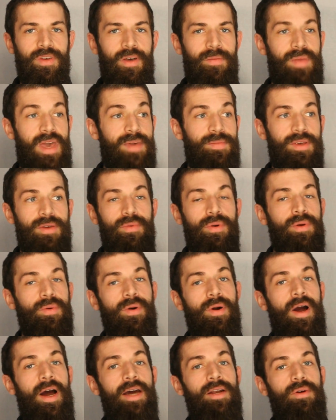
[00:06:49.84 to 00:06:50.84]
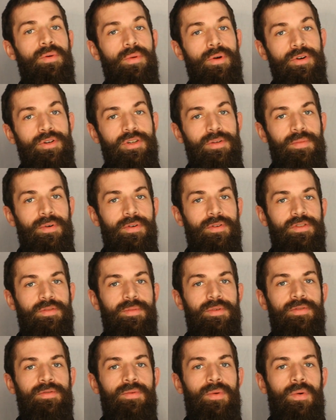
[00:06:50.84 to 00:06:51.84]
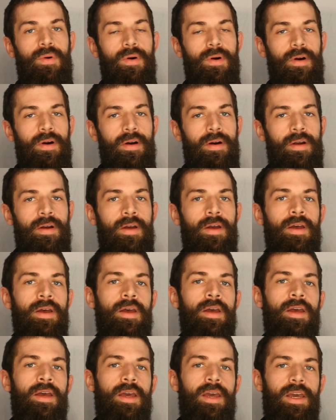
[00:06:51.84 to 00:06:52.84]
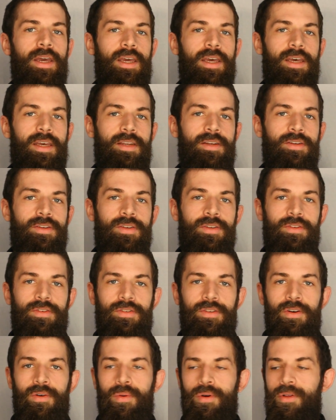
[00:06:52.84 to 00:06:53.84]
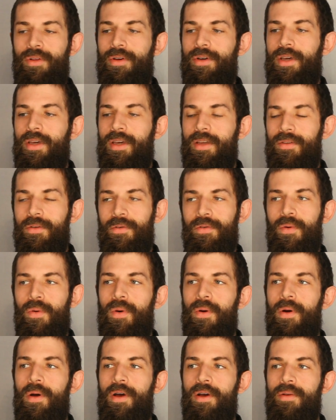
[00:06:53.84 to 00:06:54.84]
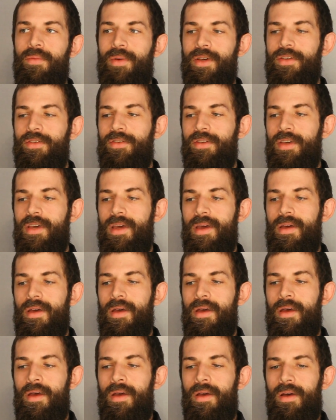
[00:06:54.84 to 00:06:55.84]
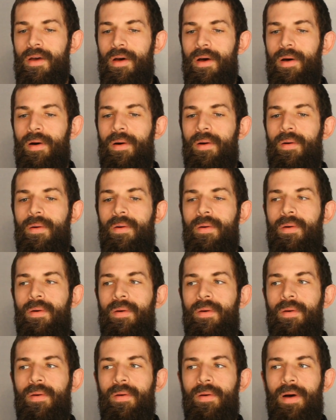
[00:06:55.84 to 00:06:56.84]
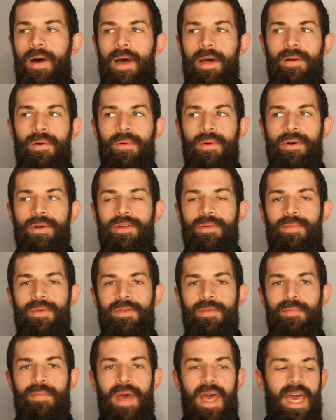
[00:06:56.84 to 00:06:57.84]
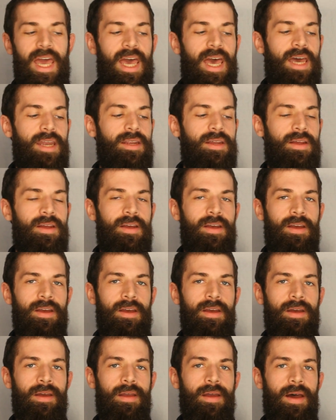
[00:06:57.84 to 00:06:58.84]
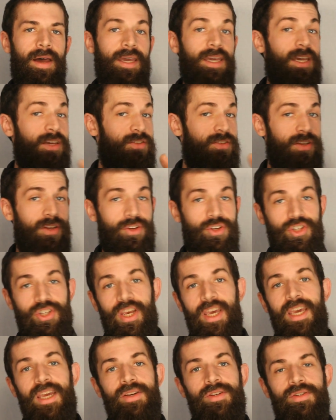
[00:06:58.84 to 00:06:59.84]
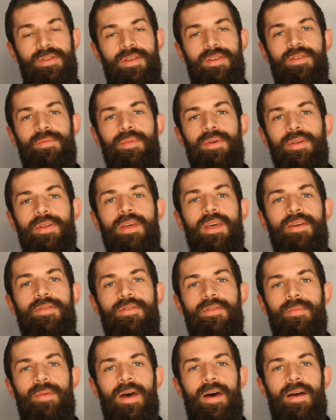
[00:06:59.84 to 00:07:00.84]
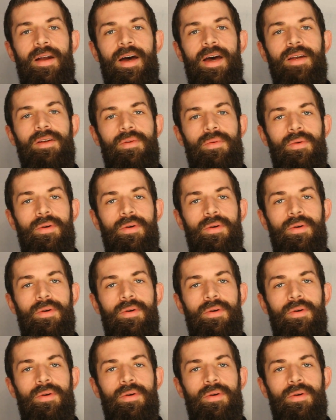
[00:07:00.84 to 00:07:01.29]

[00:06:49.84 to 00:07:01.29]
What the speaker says: Maybe we were idol worshippers before. And so we're looking at the Torah and we see, oh, idol worship is bad. I guess I'll change this belief about idol